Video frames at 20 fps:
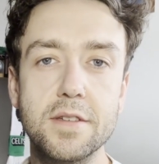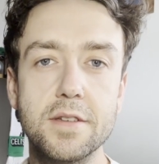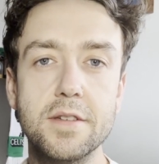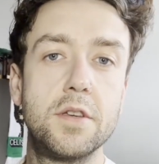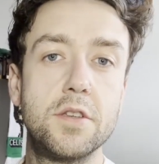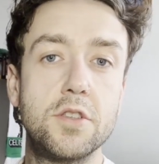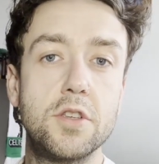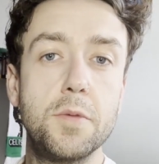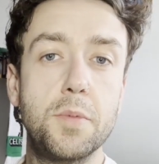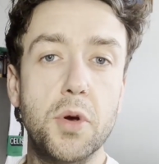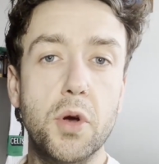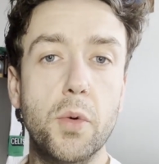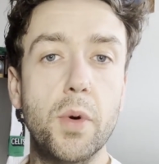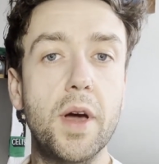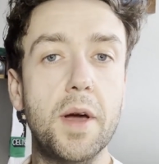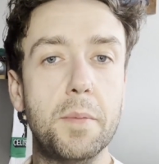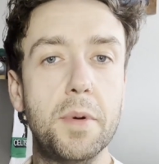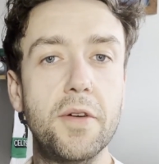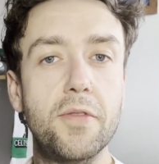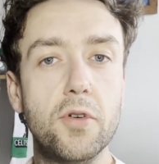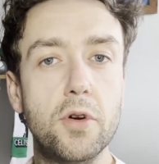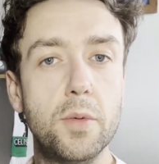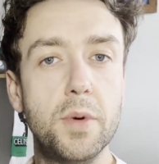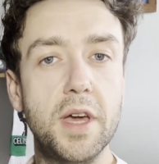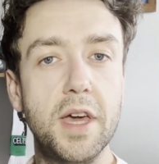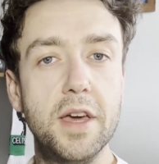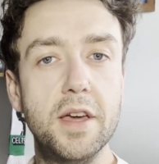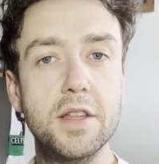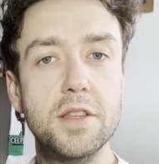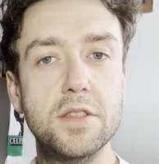Super quick before we
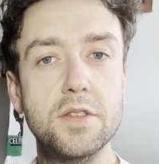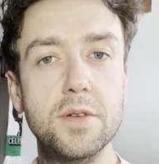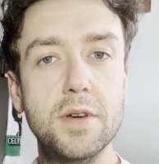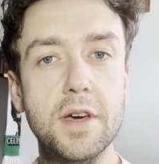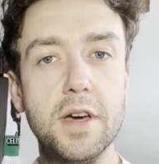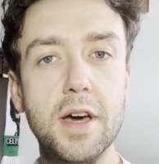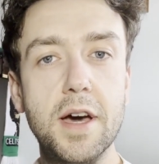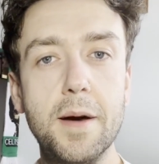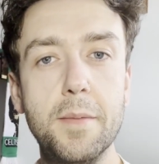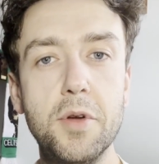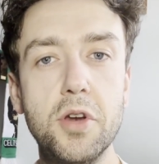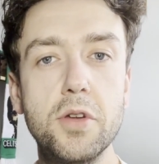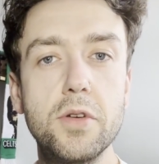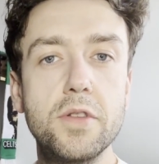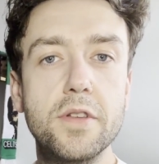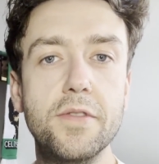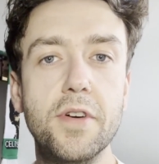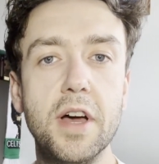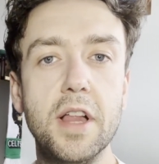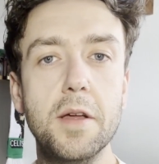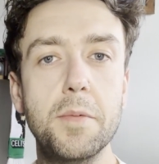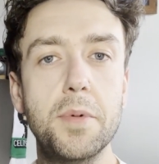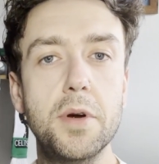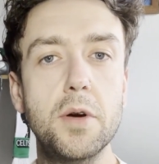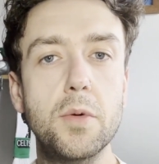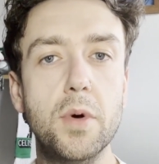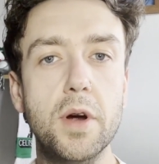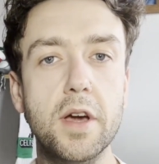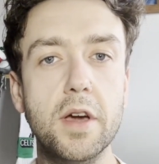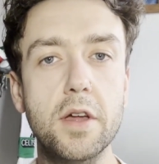get into it, I'm a new developer
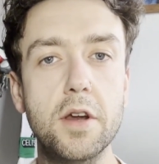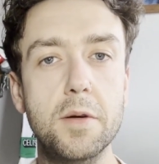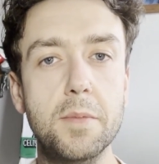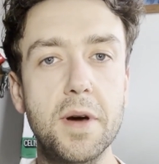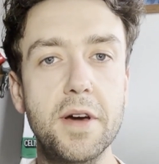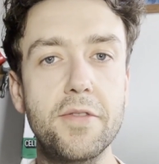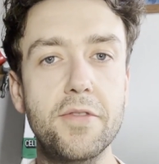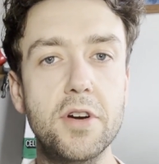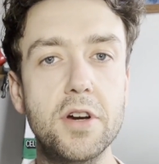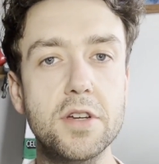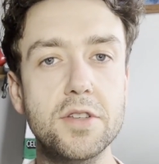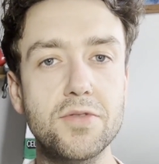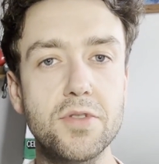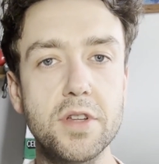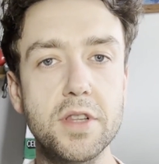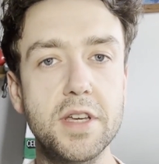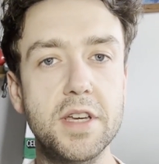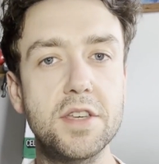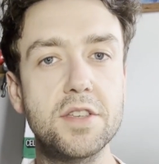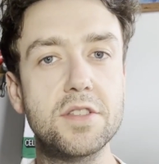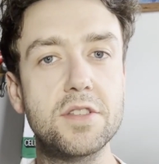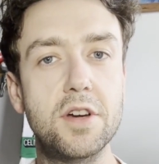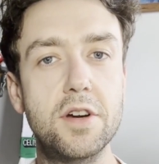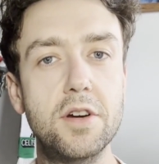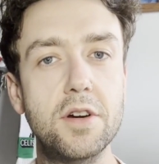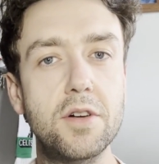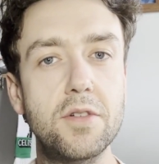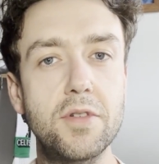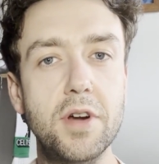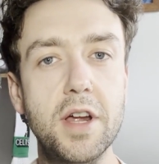working on my first release,
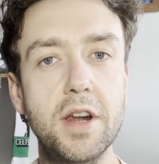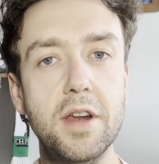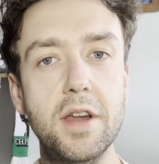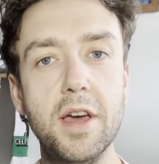TurtleRun,